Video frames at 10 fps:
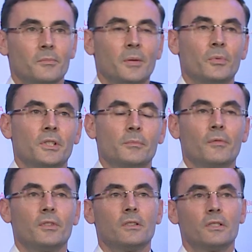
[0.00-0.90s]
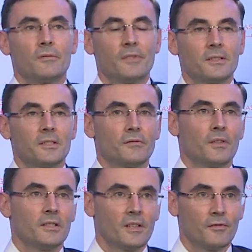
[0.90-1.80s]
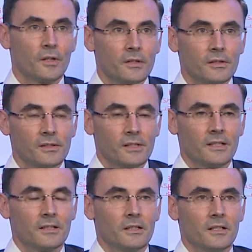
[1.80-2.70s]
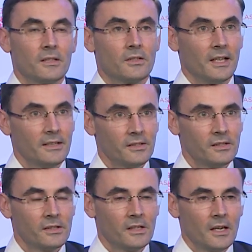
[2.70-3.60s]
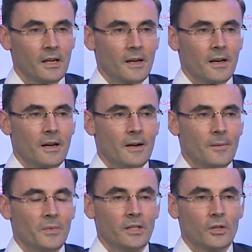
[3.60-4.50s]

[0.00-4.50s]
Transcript: membership of the NGFS is very diverse. It's an asset. It